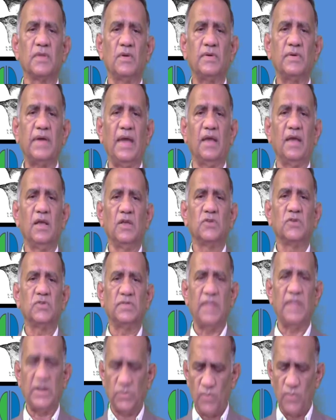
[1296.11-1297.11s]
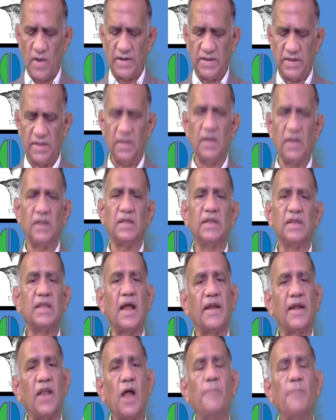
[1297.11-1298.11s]
Okay, so that's what here it
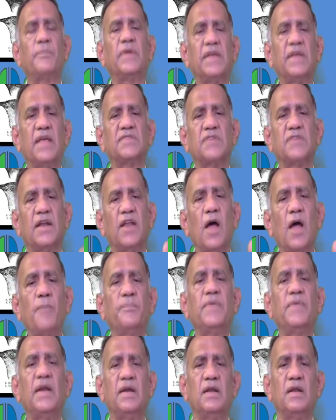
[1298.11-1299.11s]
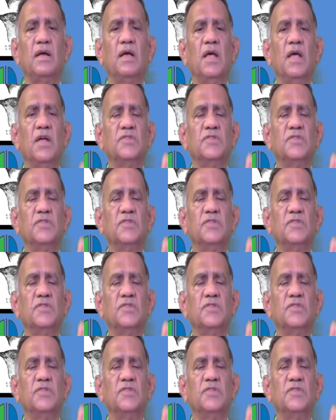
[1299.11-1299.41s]
has adopted